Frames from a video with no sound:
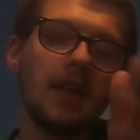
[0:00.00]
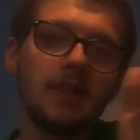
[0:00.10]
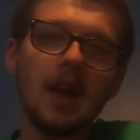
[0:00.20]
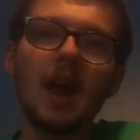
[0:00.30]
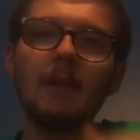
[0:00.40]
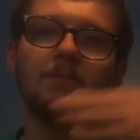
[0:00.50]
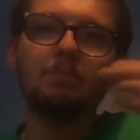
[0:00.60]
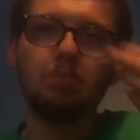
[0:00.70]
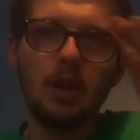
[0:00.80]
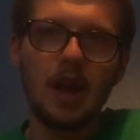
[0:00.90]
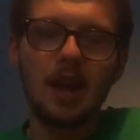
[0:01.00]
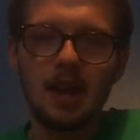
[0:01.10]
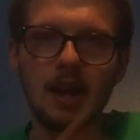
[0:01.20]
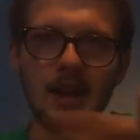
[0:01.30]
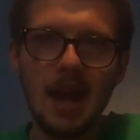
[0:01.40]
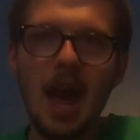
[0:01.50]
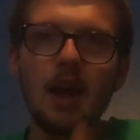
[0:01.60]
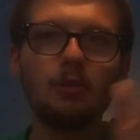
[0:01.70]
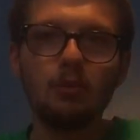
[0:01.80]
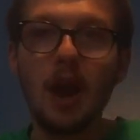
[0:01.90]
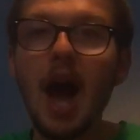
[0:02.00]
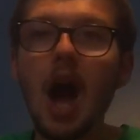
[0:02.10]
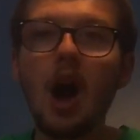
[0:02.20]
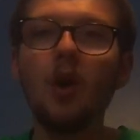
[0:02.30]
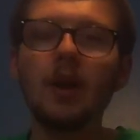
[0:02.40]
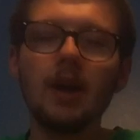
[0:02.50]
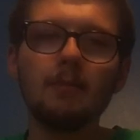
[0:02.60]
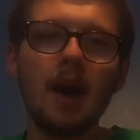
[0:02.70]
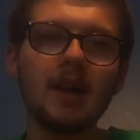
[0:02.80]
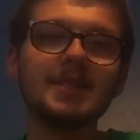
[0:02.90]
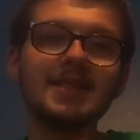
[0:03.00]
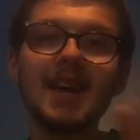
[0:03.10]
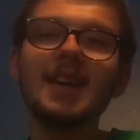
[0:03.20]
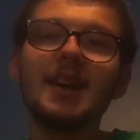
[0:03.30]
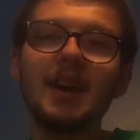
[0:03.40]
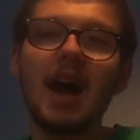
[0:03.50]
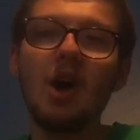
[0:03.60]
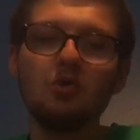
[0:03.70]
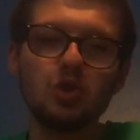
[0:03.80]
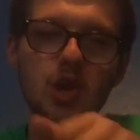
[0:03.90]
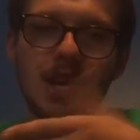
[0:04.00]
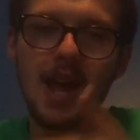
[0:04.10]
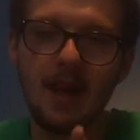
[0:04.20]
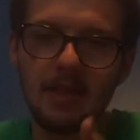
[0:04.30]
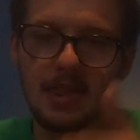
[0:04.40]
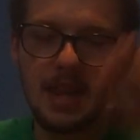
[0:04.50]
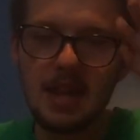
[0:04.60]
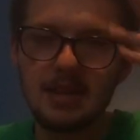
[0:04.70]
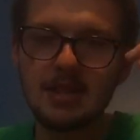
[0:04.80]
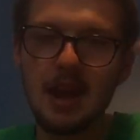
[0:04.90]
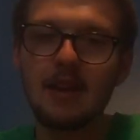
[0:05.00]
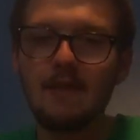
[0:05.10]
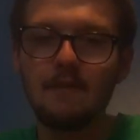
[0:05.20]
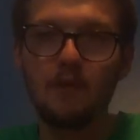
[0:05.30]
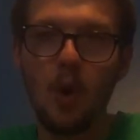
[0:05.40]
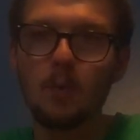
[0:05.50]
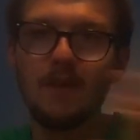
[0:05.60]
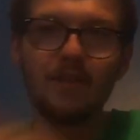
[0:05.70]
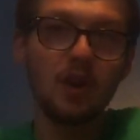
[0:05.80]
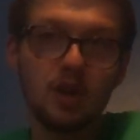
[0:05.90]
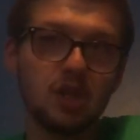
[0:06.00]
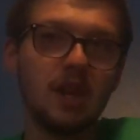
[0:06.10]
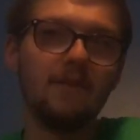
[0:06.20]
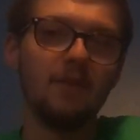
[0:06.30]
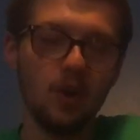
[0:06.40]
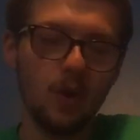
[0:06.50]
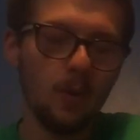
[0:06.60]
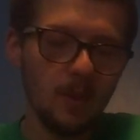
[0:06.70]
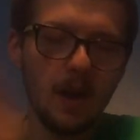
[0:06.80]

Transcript: then I'm playing it again now in my second account to get the second form of Urshifu,